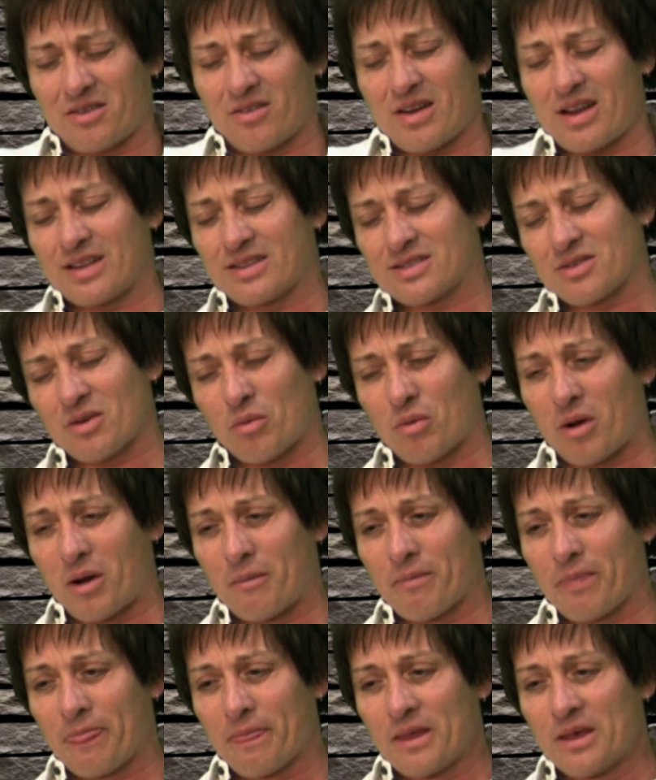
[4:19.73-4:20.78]
Great.
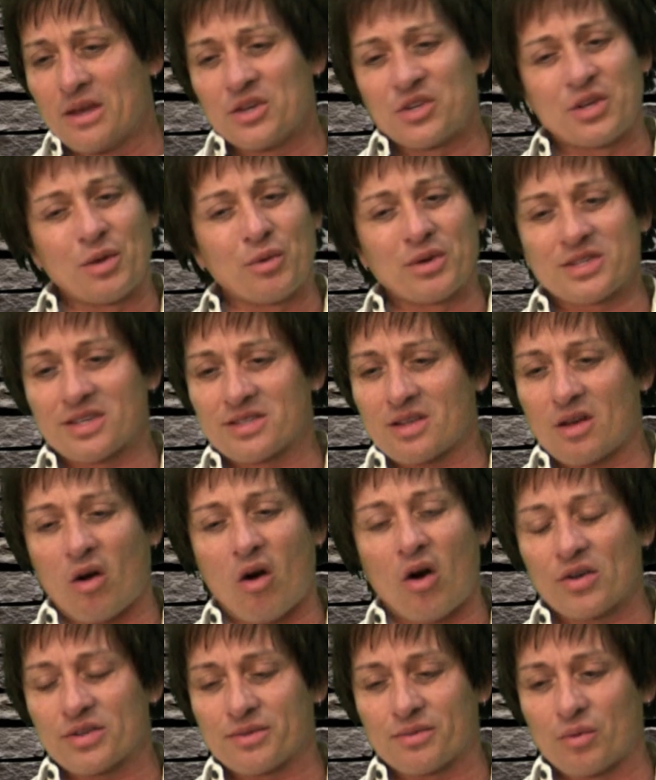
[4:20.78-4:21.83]
So she was just
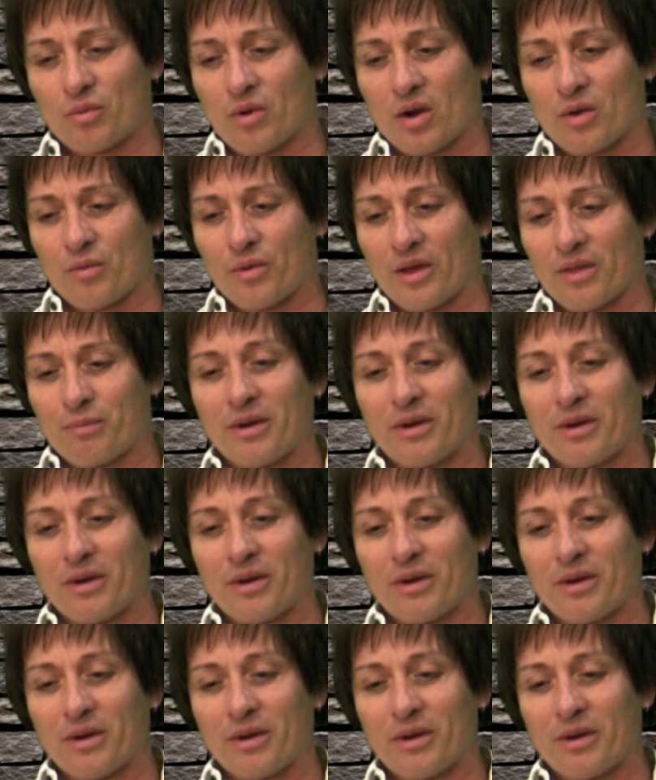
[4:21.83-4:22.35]
awesome to work with.